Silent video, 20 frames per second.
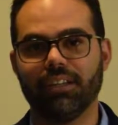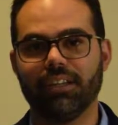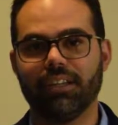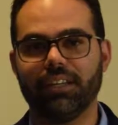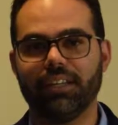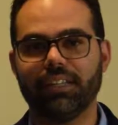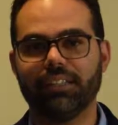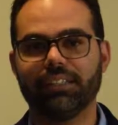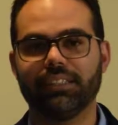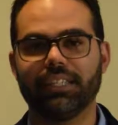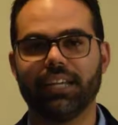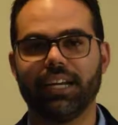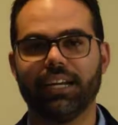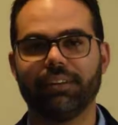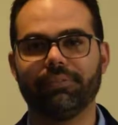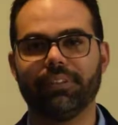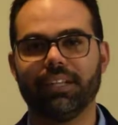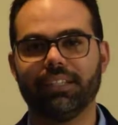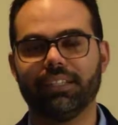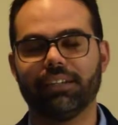in
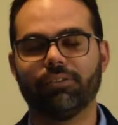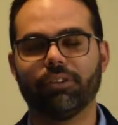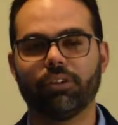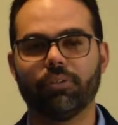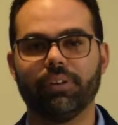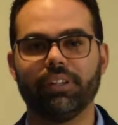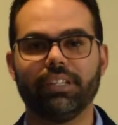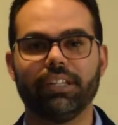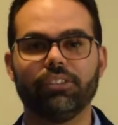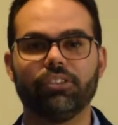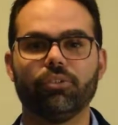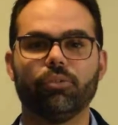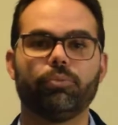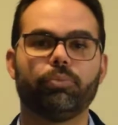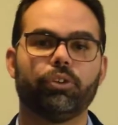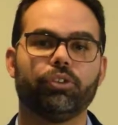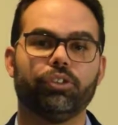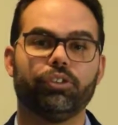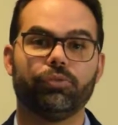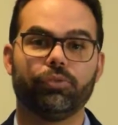time that the recommendation will
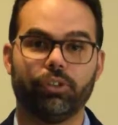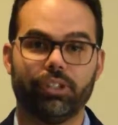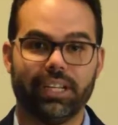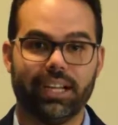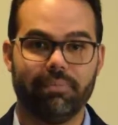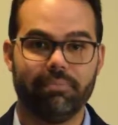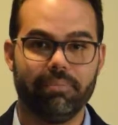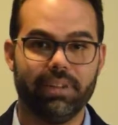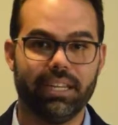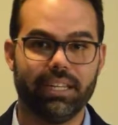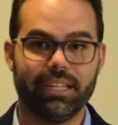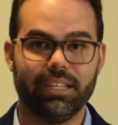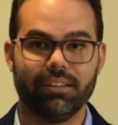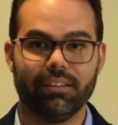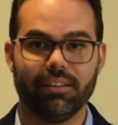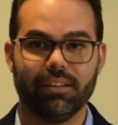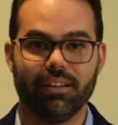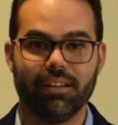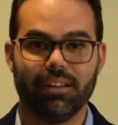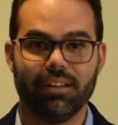produce for that meeting,
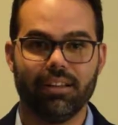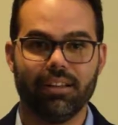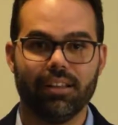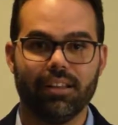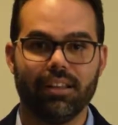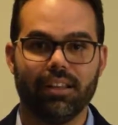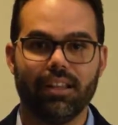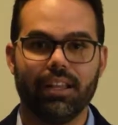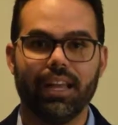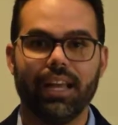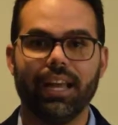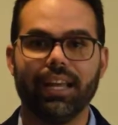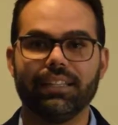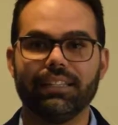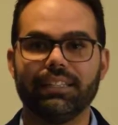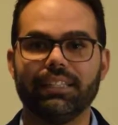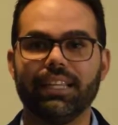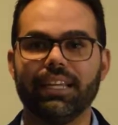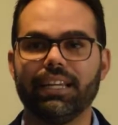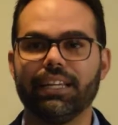
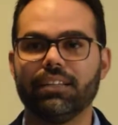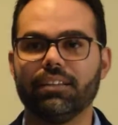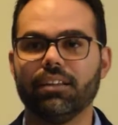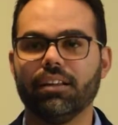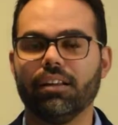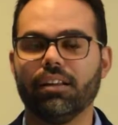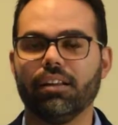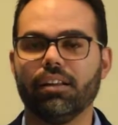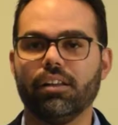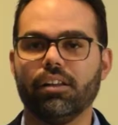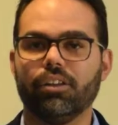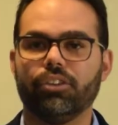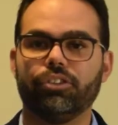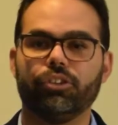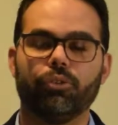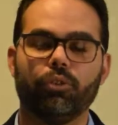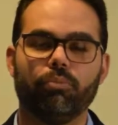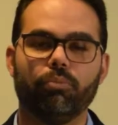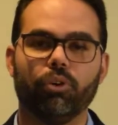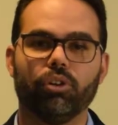and then you
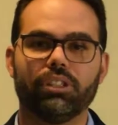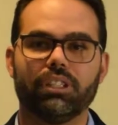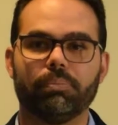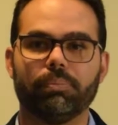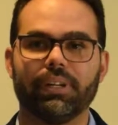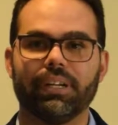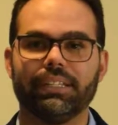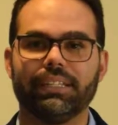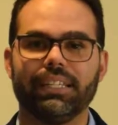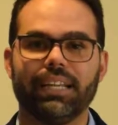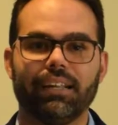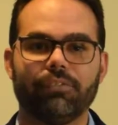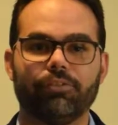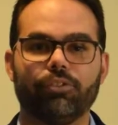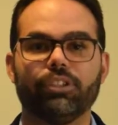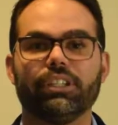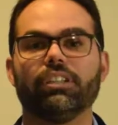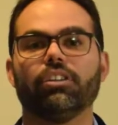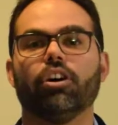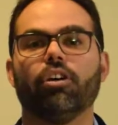will multiply that
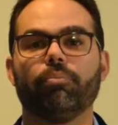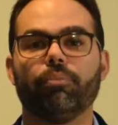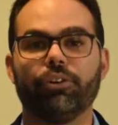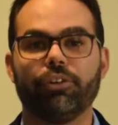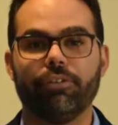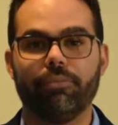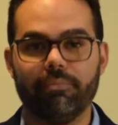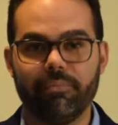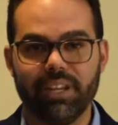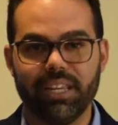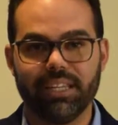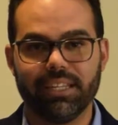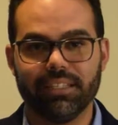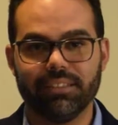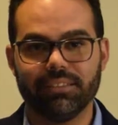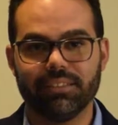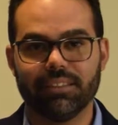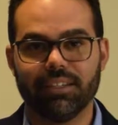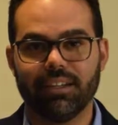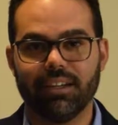for the number of
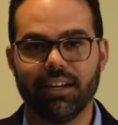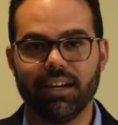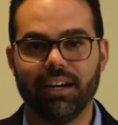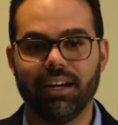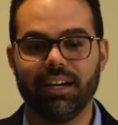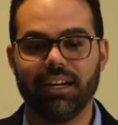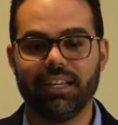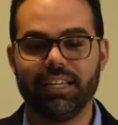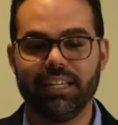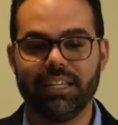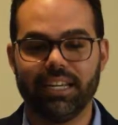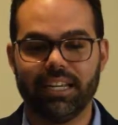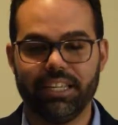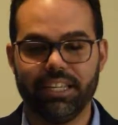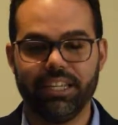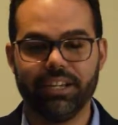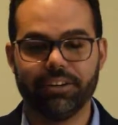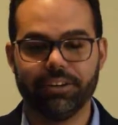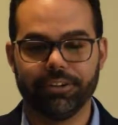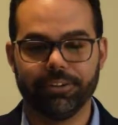meetings in a
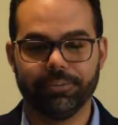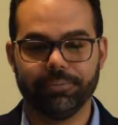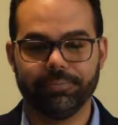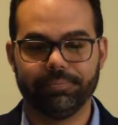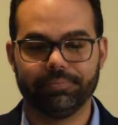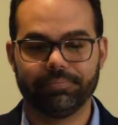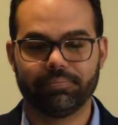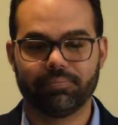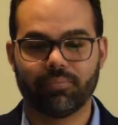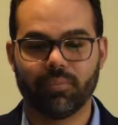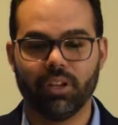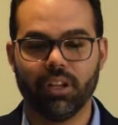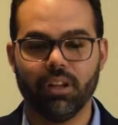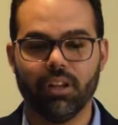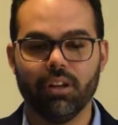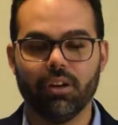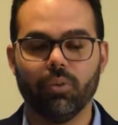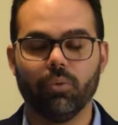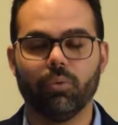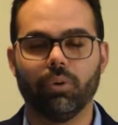year.
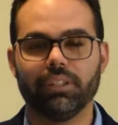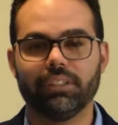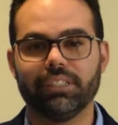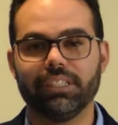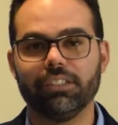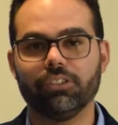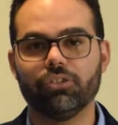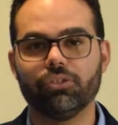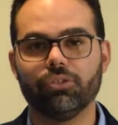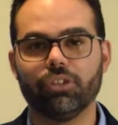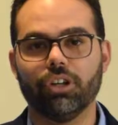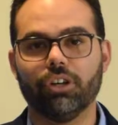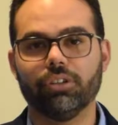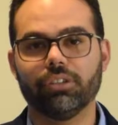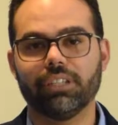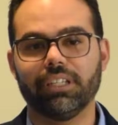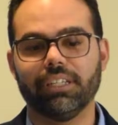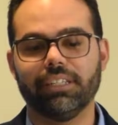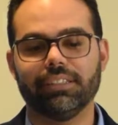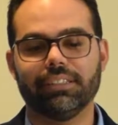One thing to
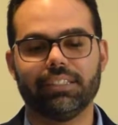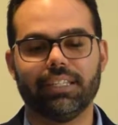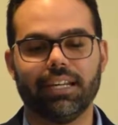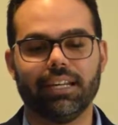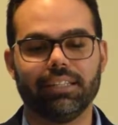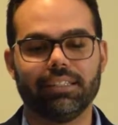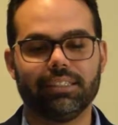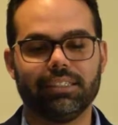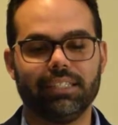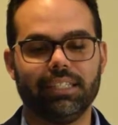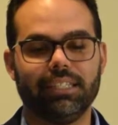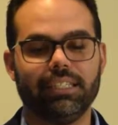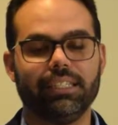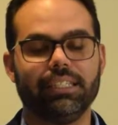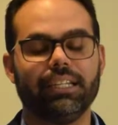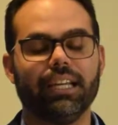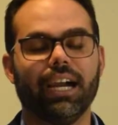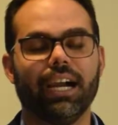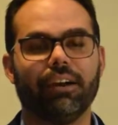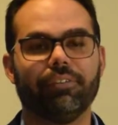note is that
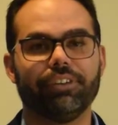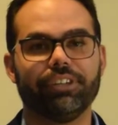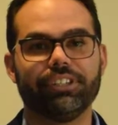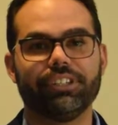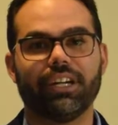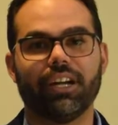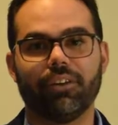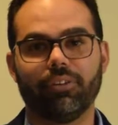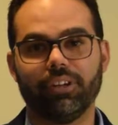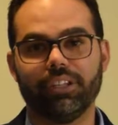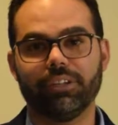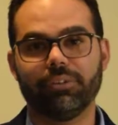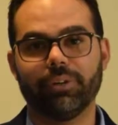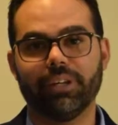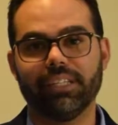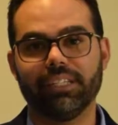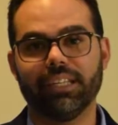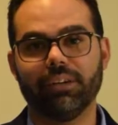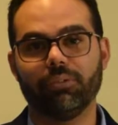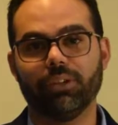the average hourly
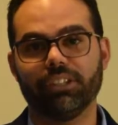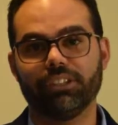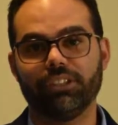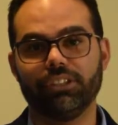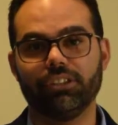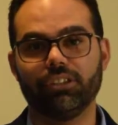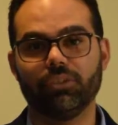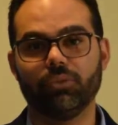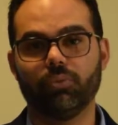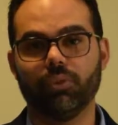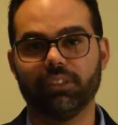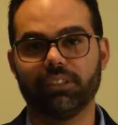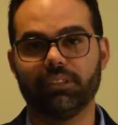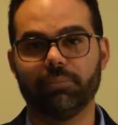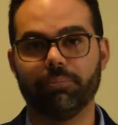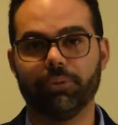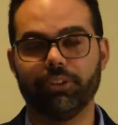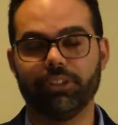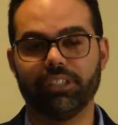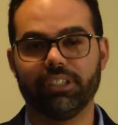rate that was used was the
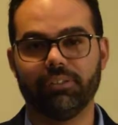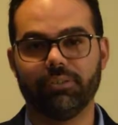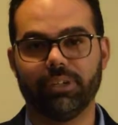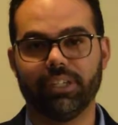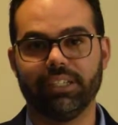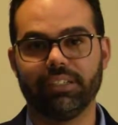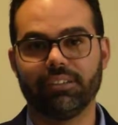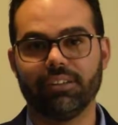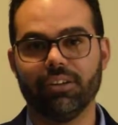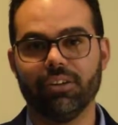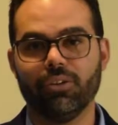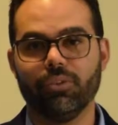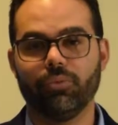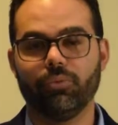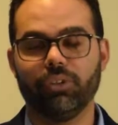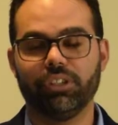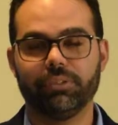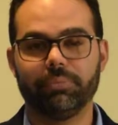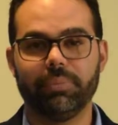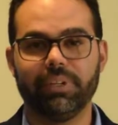burden rate,
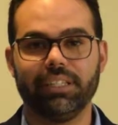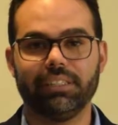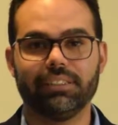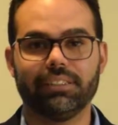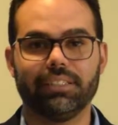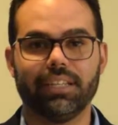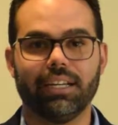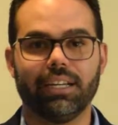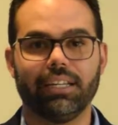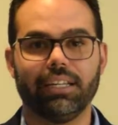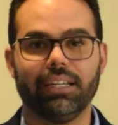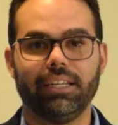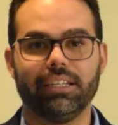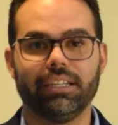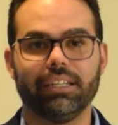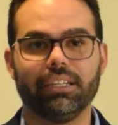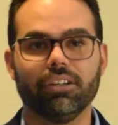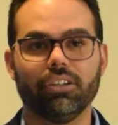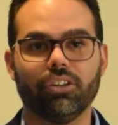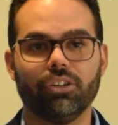which means that it
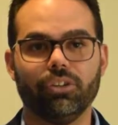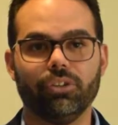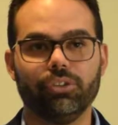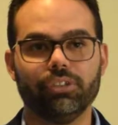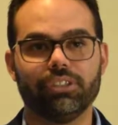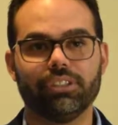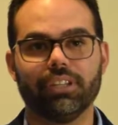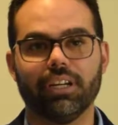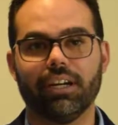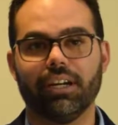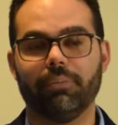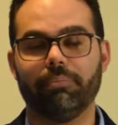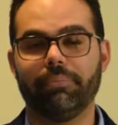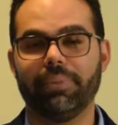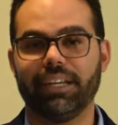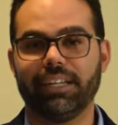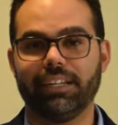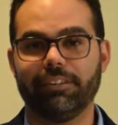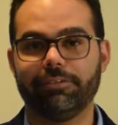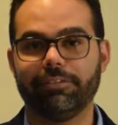includes
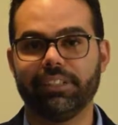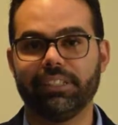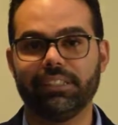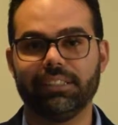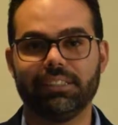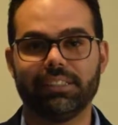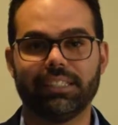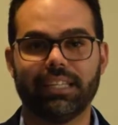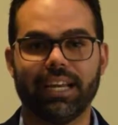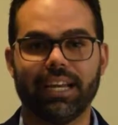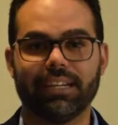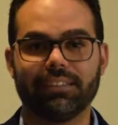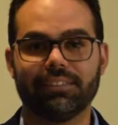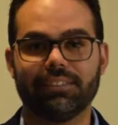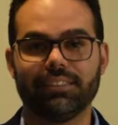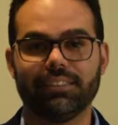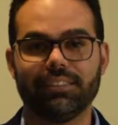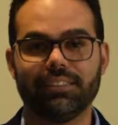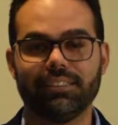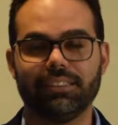benefit,
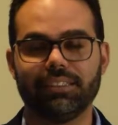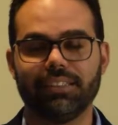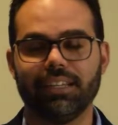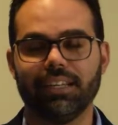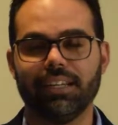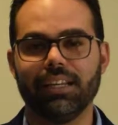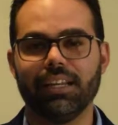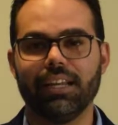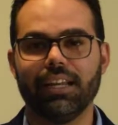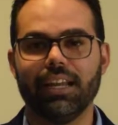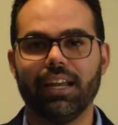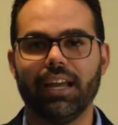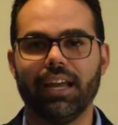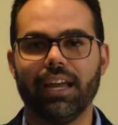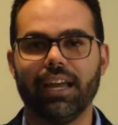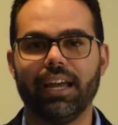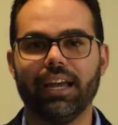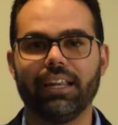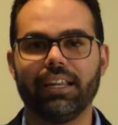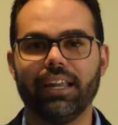taxes,
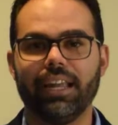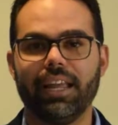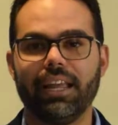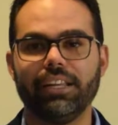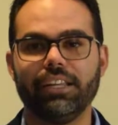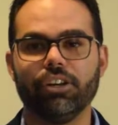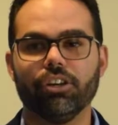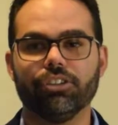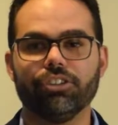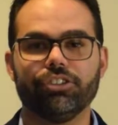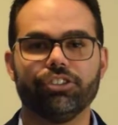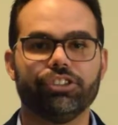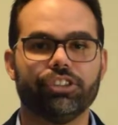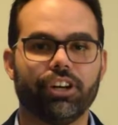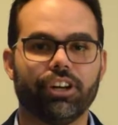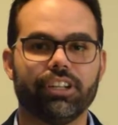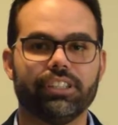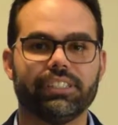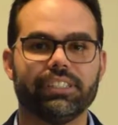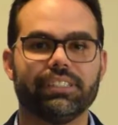and any other
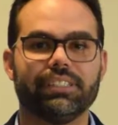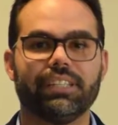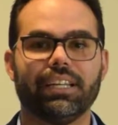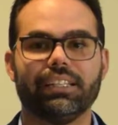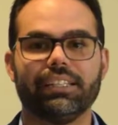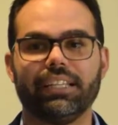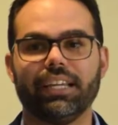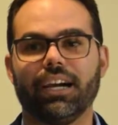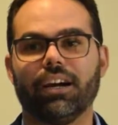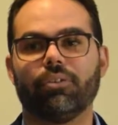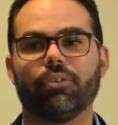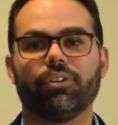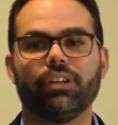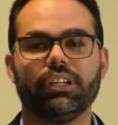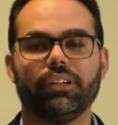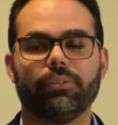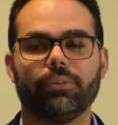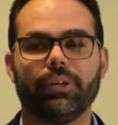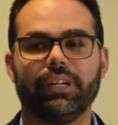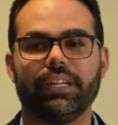charges that the hourly
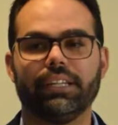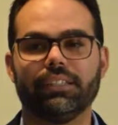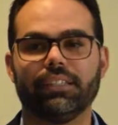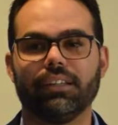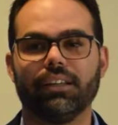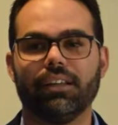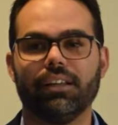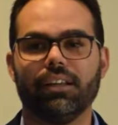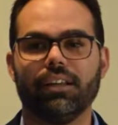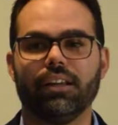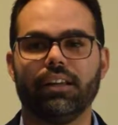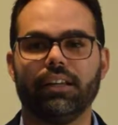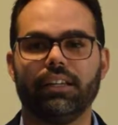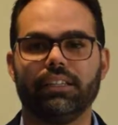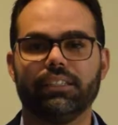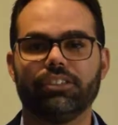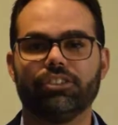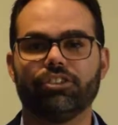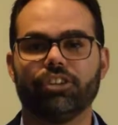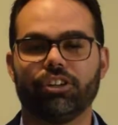rate
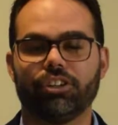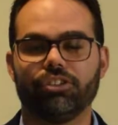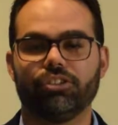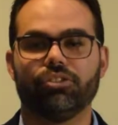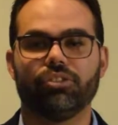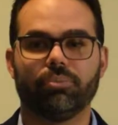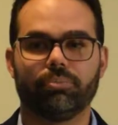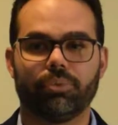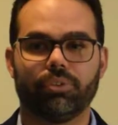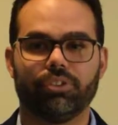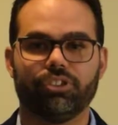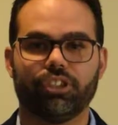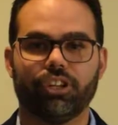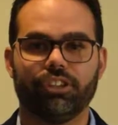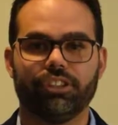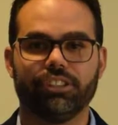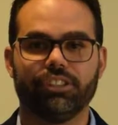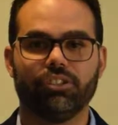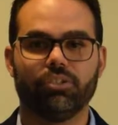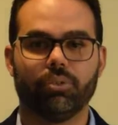is charged to the
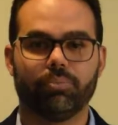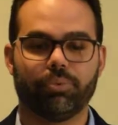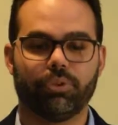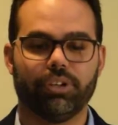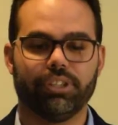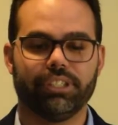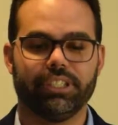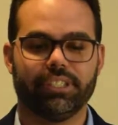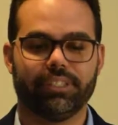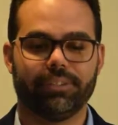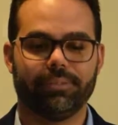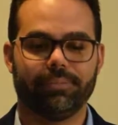project.